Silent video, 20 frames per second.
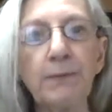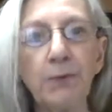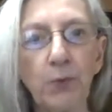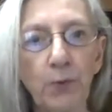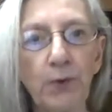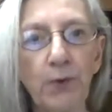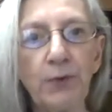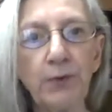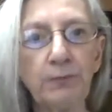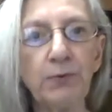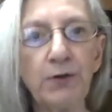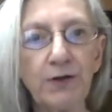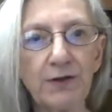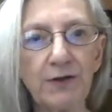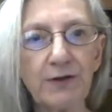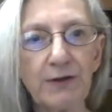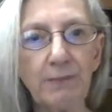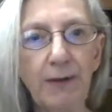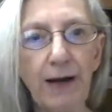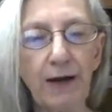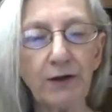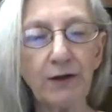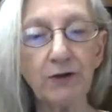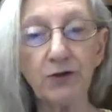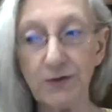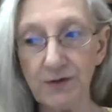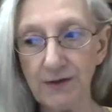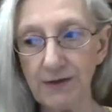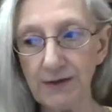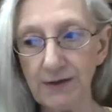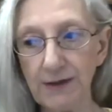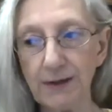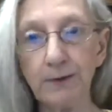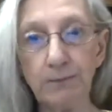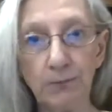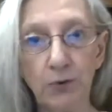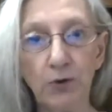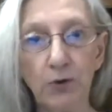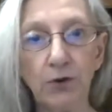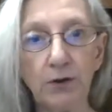what the book is about. Just see the
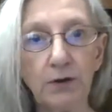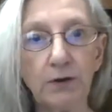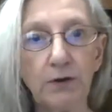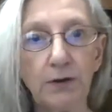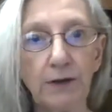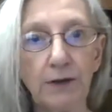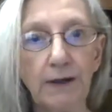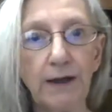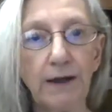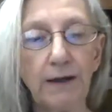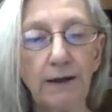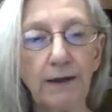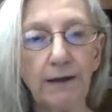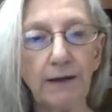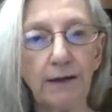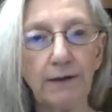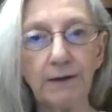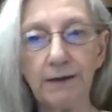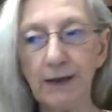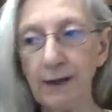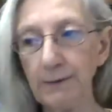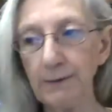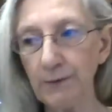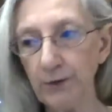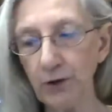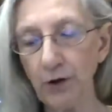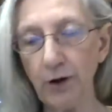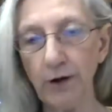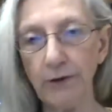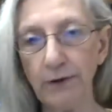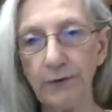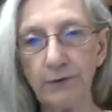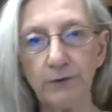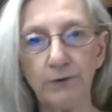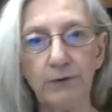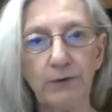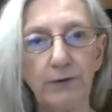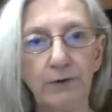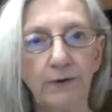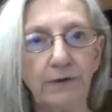book, the name of the author,
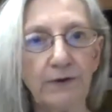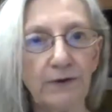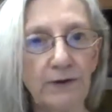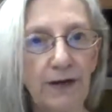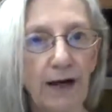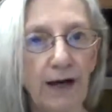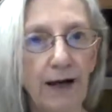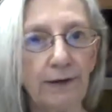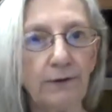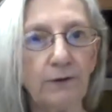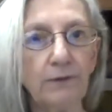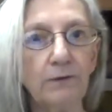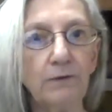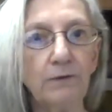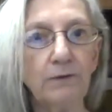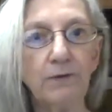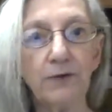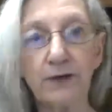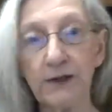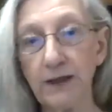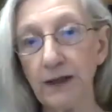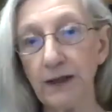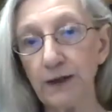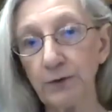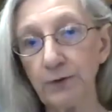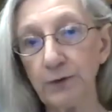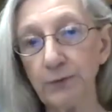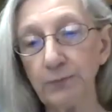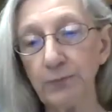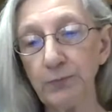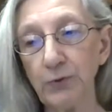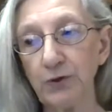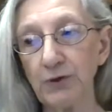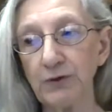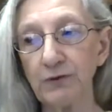the title, the color of the book.